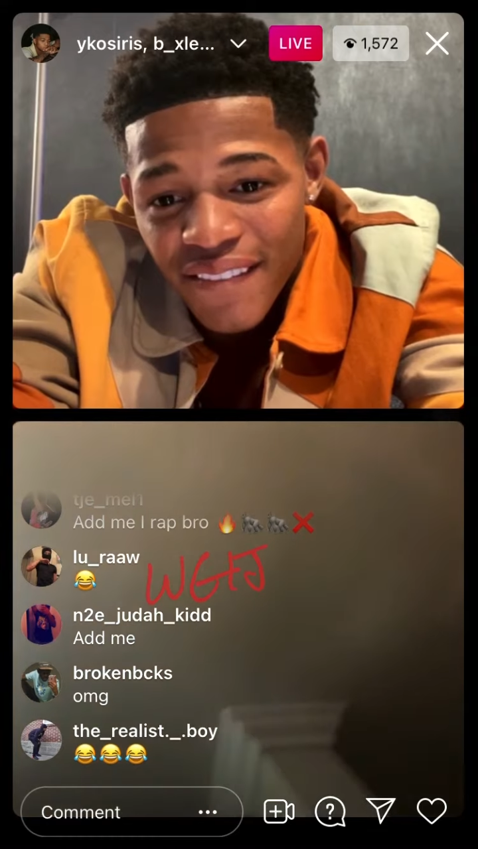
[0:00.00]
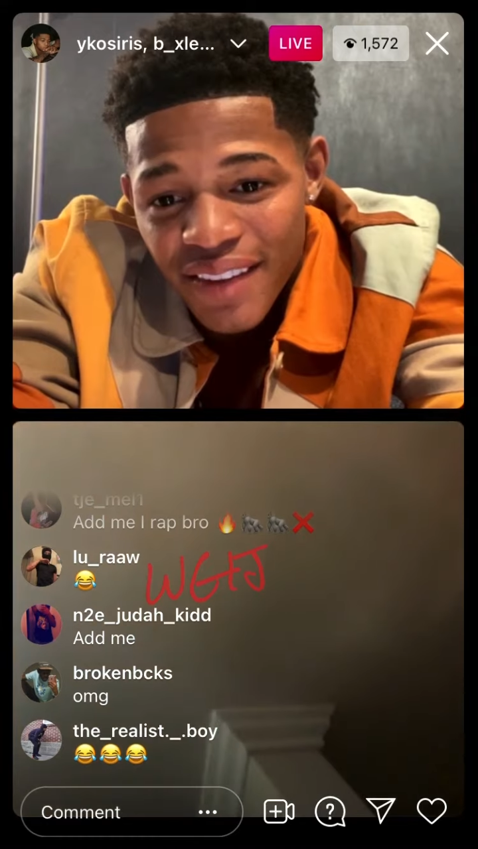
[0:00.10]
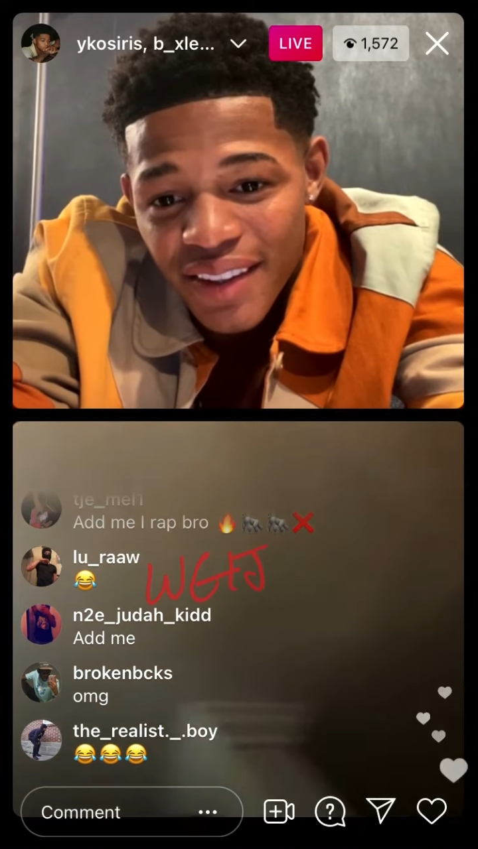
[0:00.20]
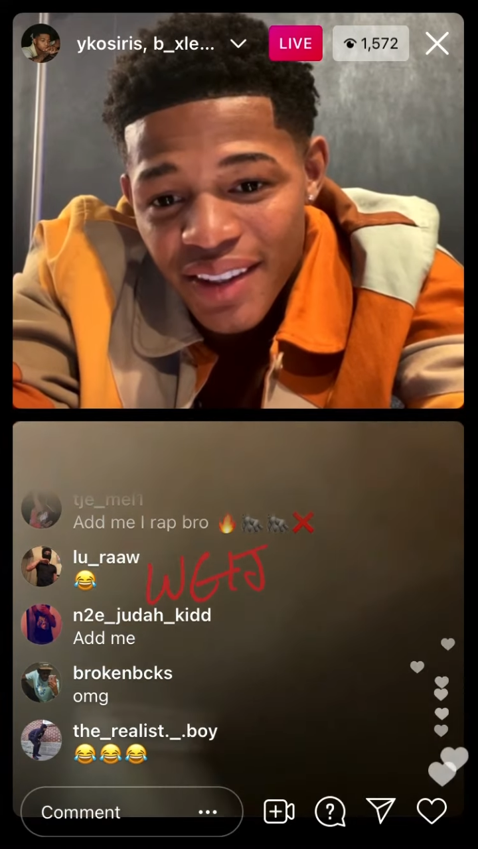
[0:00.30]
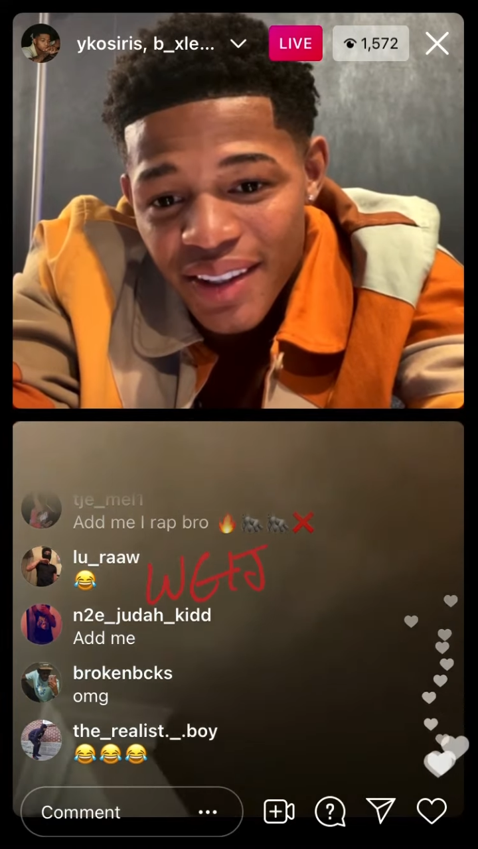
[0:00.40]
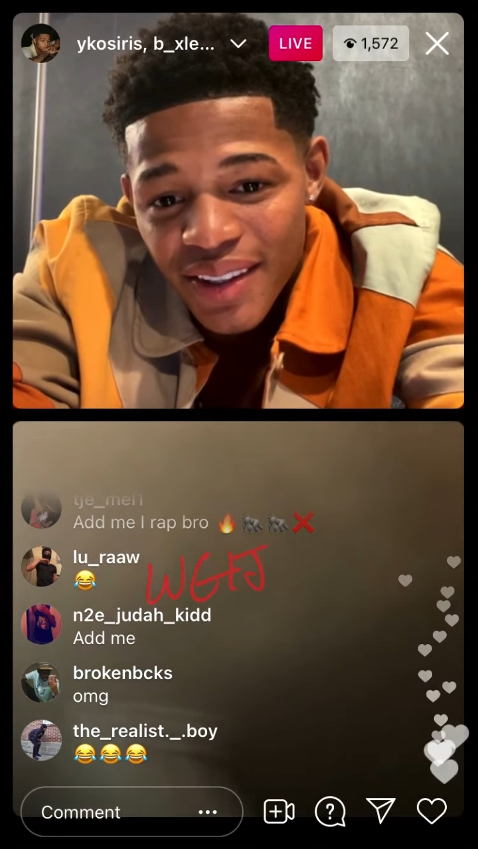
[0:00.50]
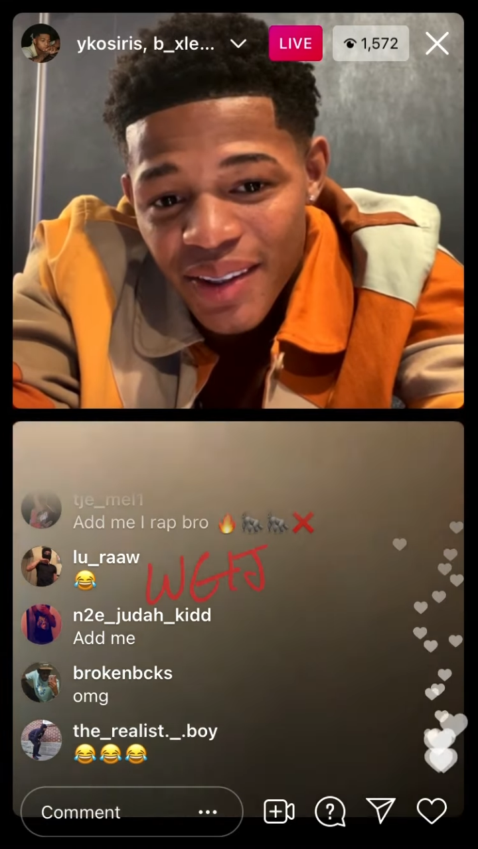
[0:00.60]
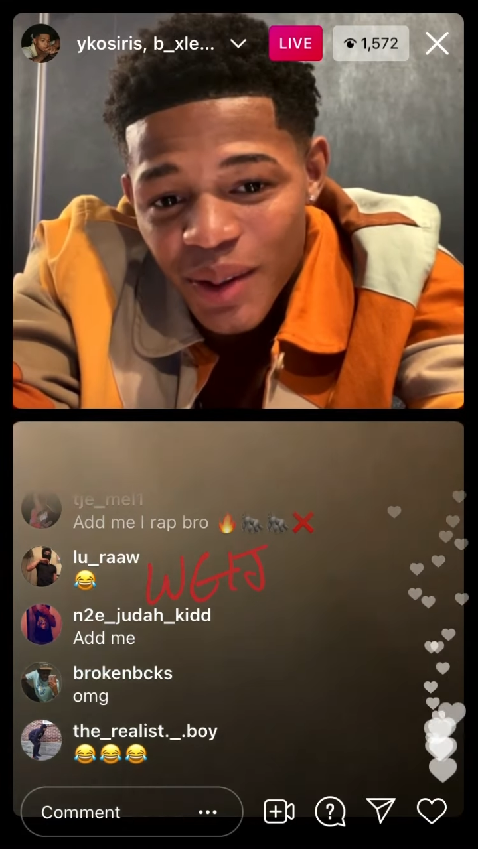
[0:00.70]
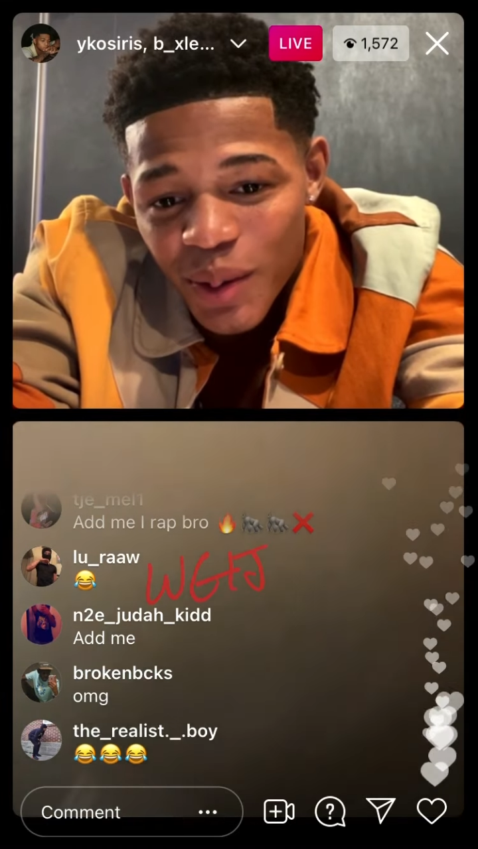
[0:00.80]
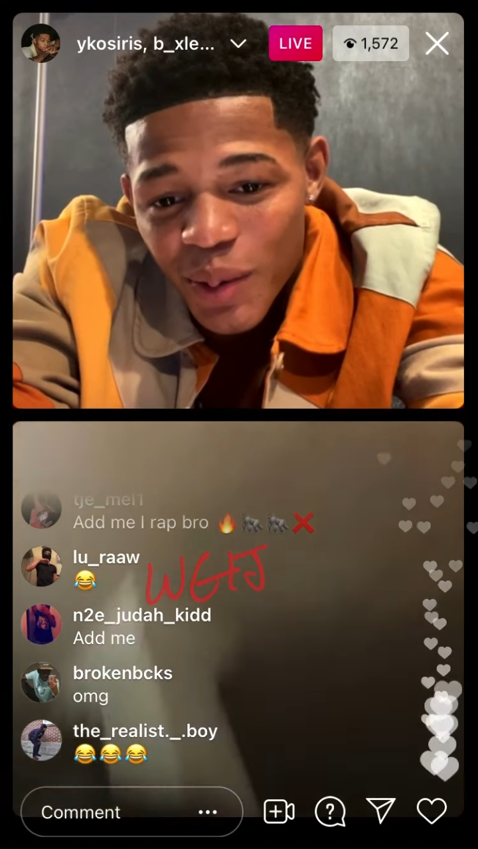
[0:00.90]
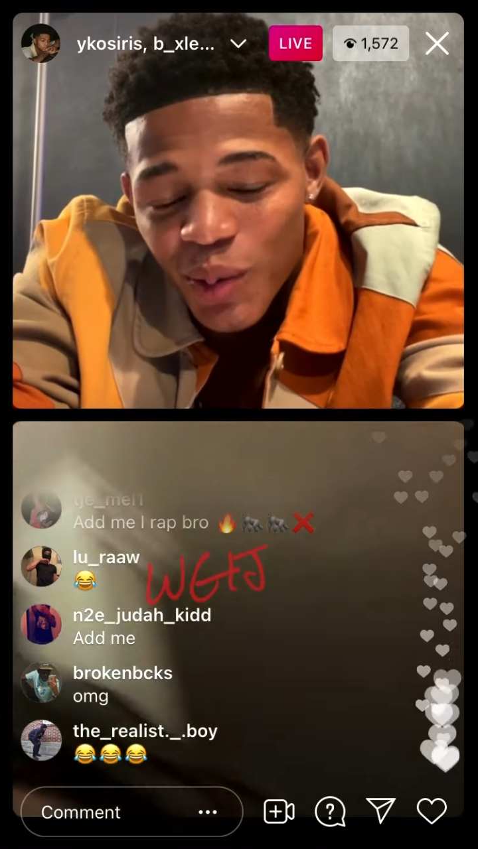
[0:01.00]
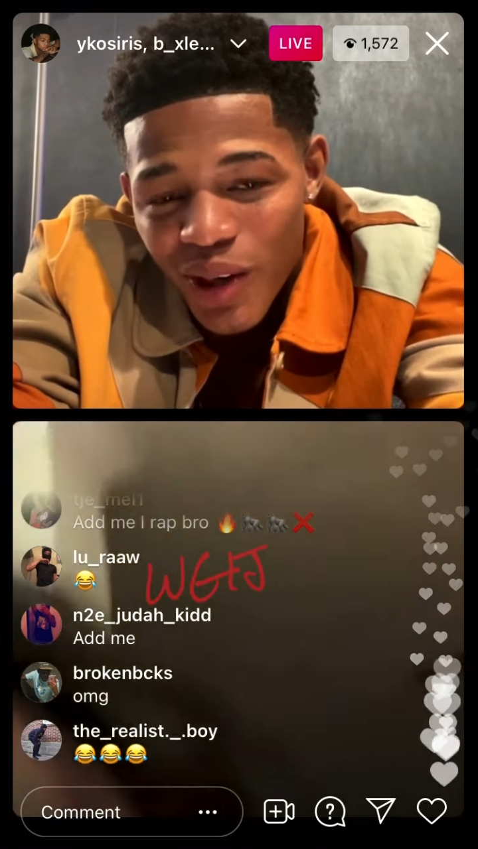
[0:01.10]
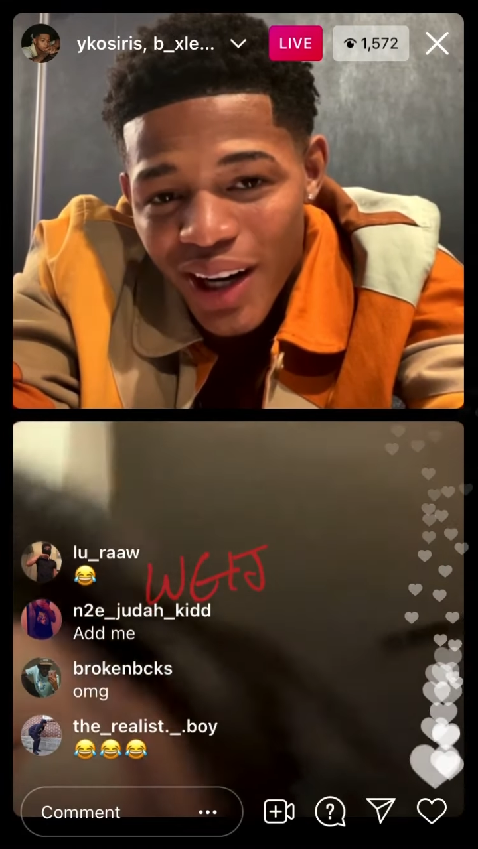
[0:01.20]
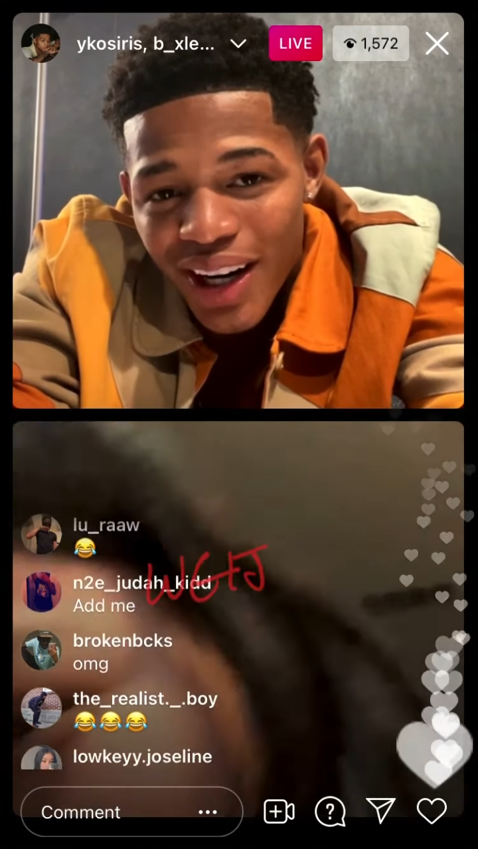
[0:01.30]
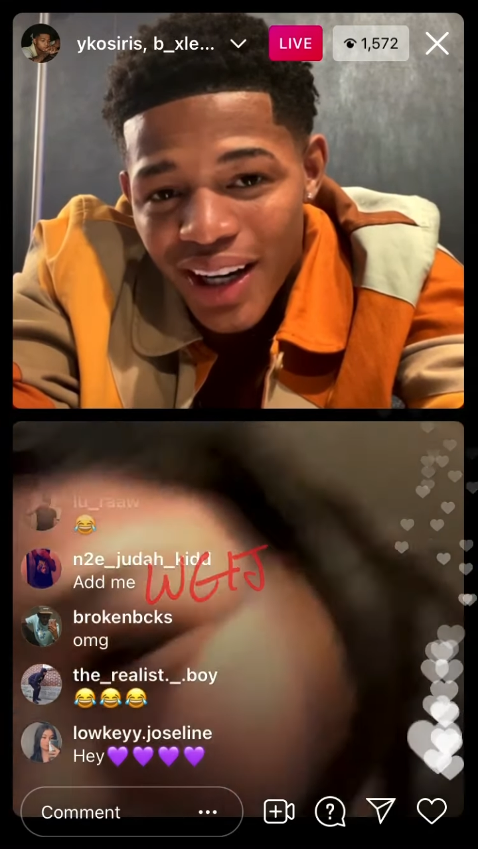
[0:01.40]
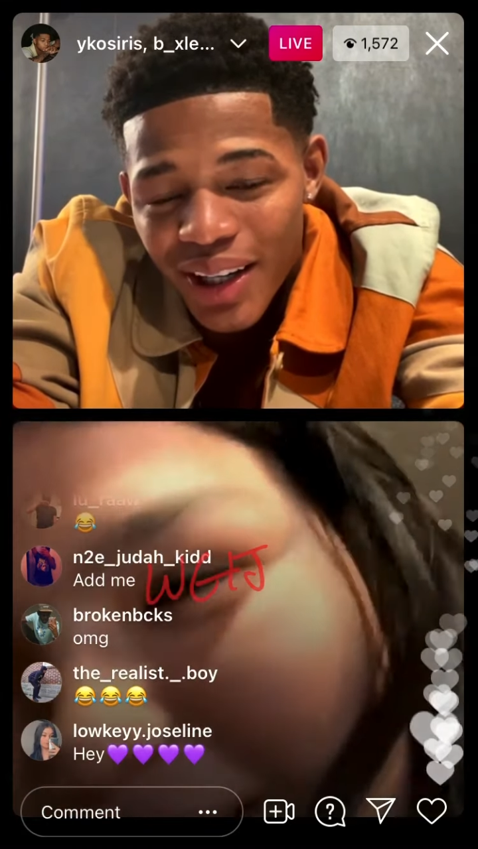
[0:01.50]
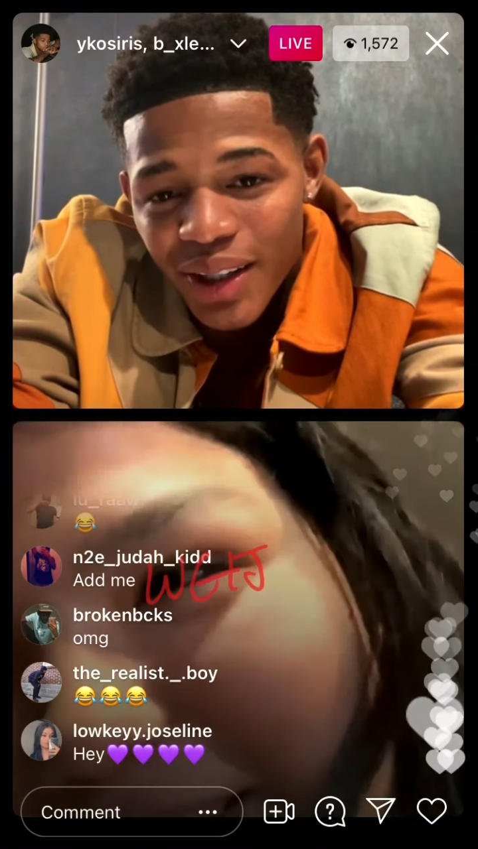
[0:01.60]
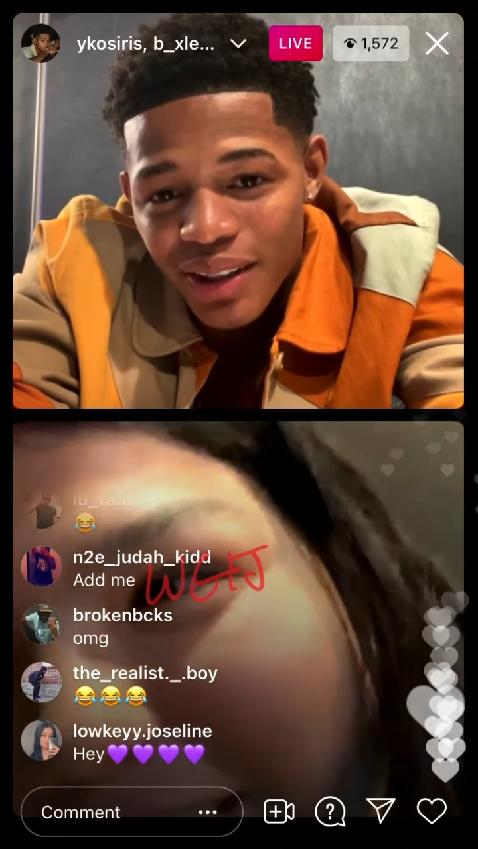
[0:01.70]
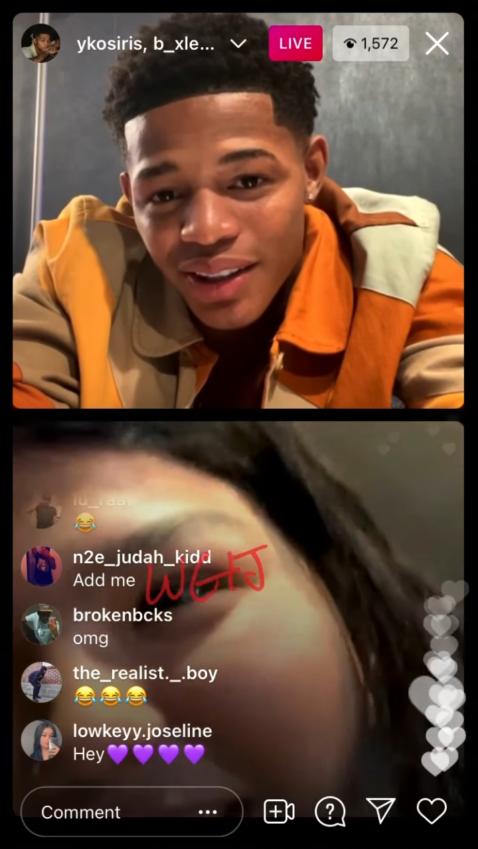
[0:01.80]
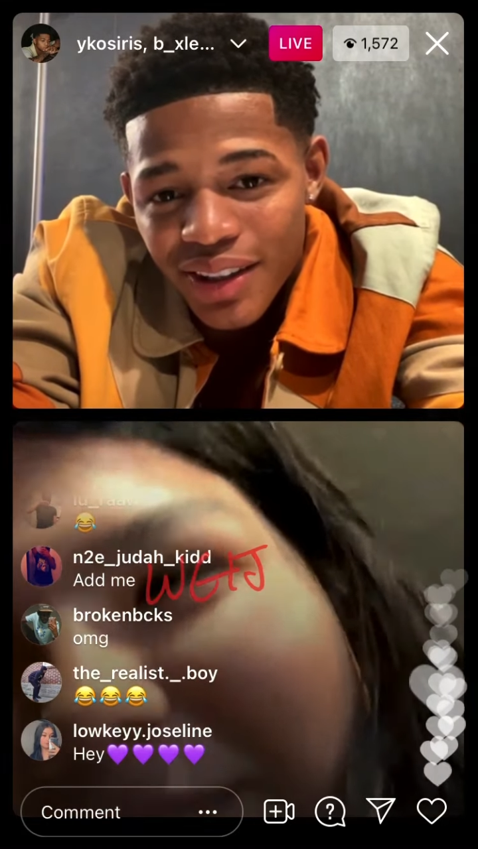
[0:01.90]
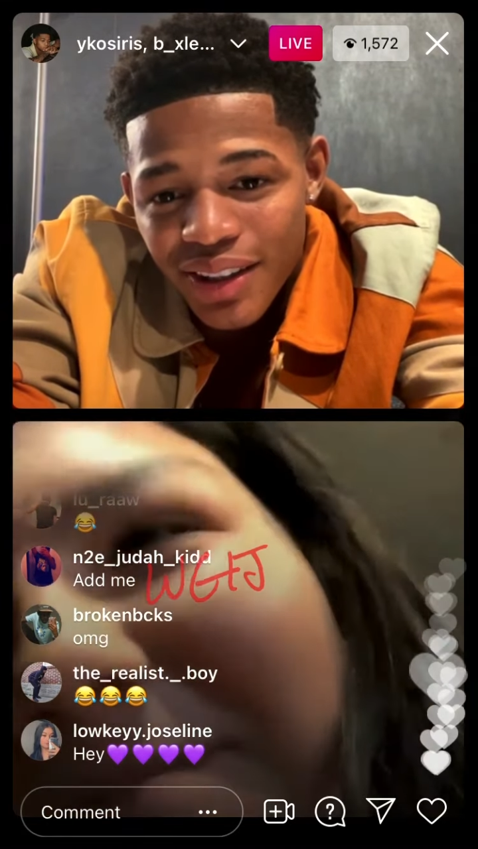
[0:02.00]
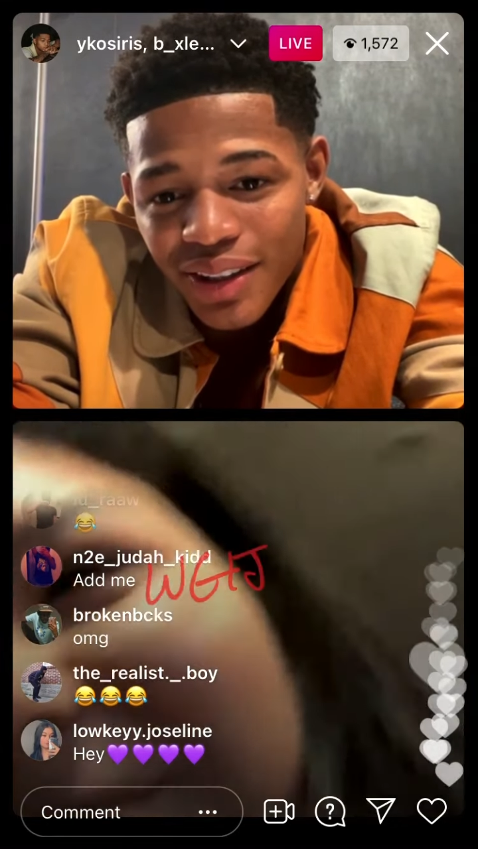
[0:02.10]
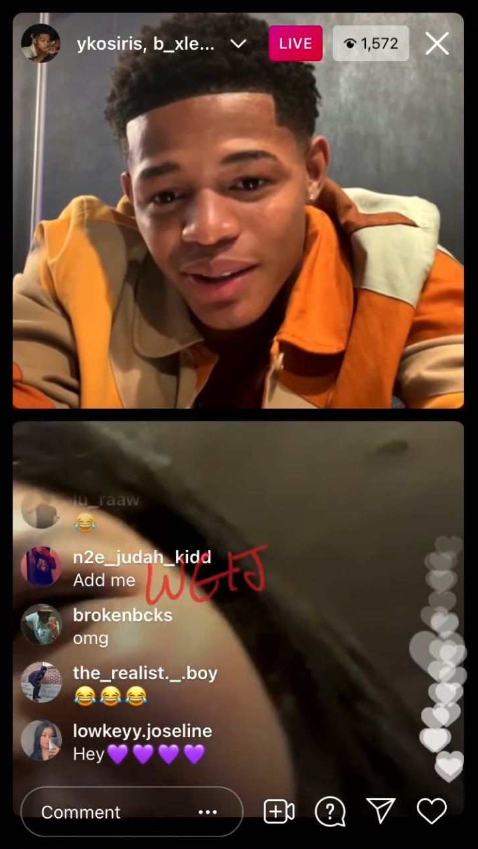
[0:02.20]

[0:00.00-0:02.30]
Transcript: loves it too. She listens wow. to it all the time.